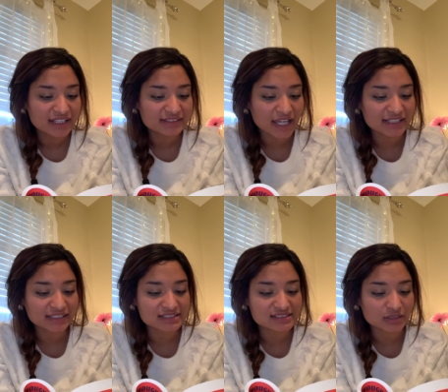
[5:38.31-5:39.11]

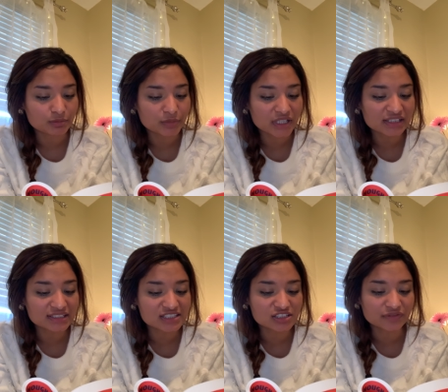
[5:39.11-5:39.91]
telling us that
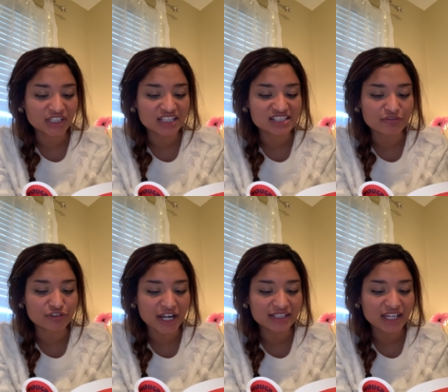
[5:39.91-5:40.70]
millions of kids have
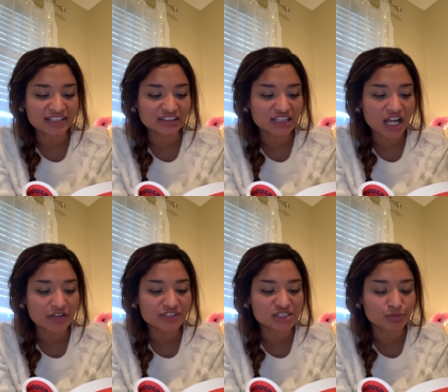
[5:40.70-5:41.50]
read and
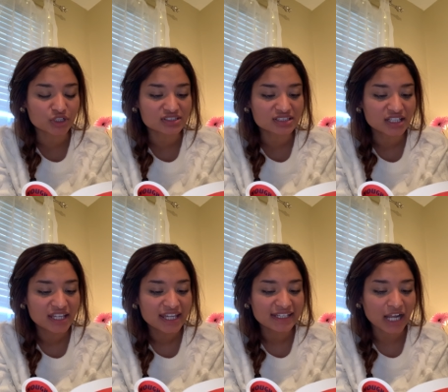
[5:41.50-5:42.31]
loved his books.
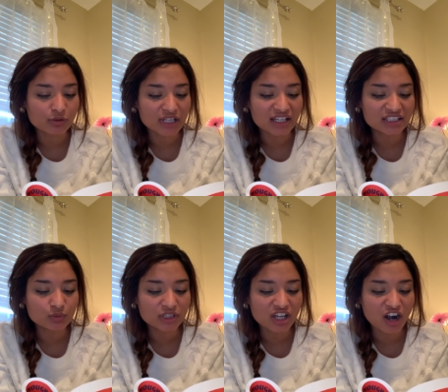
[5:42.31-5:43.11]
Now lucky
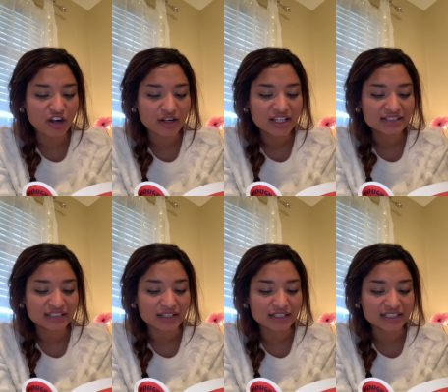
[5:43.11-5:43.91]
we are
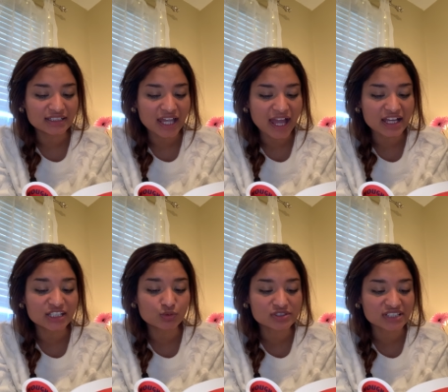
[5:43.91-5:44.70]
that he, had he
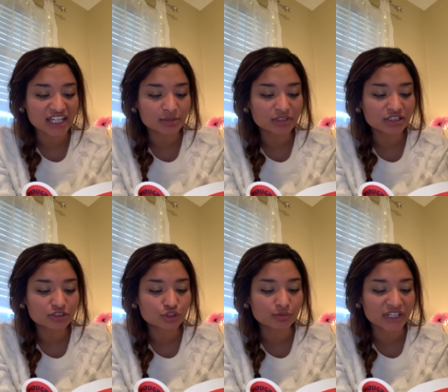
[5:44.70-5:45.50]
was able
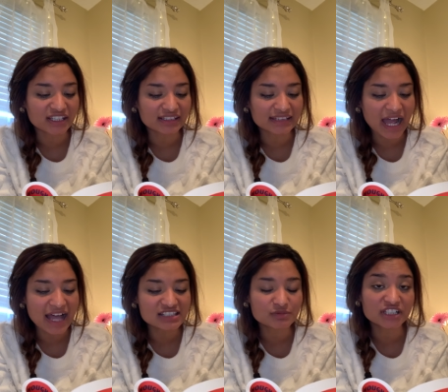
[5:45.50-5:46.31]
to make a
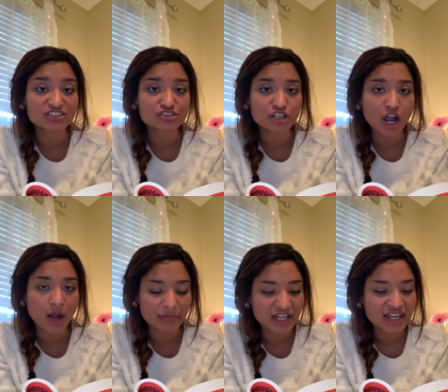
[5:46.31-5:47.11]
last minute
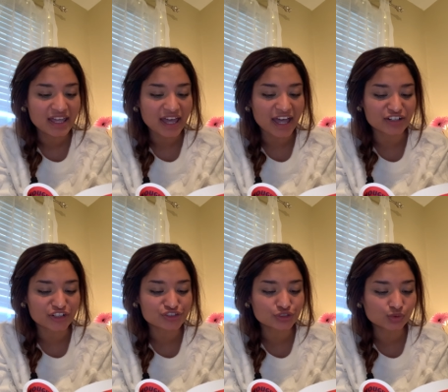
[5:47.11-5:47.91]
stop at our
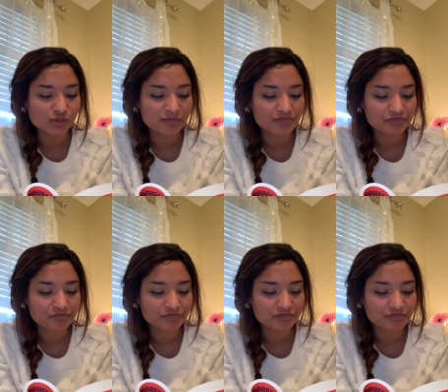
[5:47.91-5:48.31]
school.